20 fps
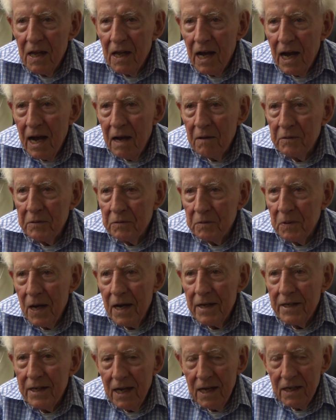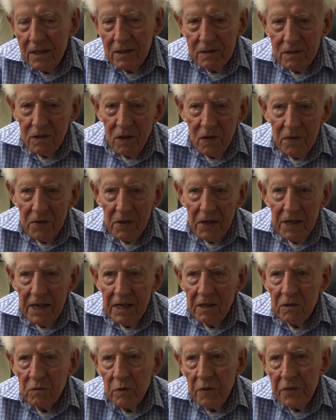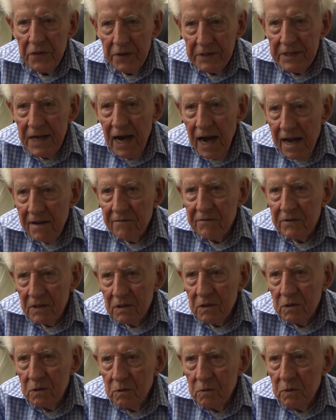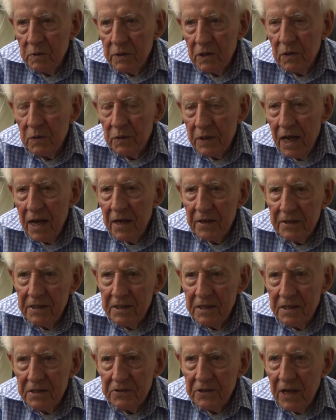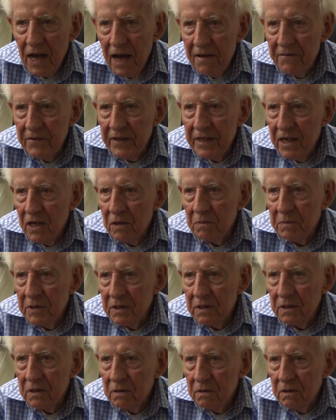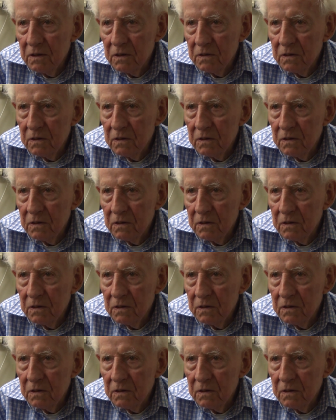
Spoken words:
I would ride out on the lake with the diver who would go down in his diving helmet and